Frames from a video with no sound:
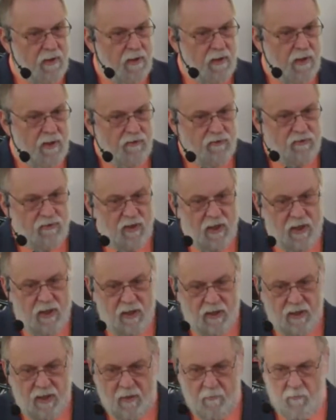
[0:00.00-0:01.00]
He's
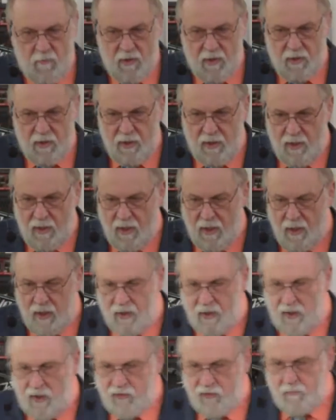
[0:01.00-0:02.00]
taken that money and
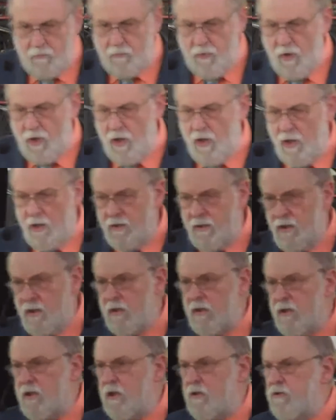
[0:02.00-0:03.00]
he's bought the
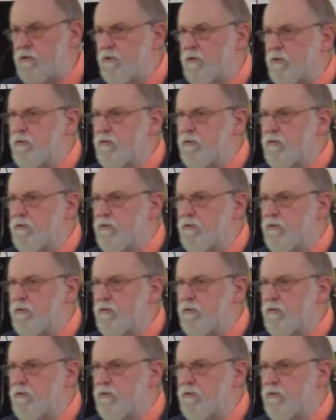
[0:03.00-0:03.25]
indentured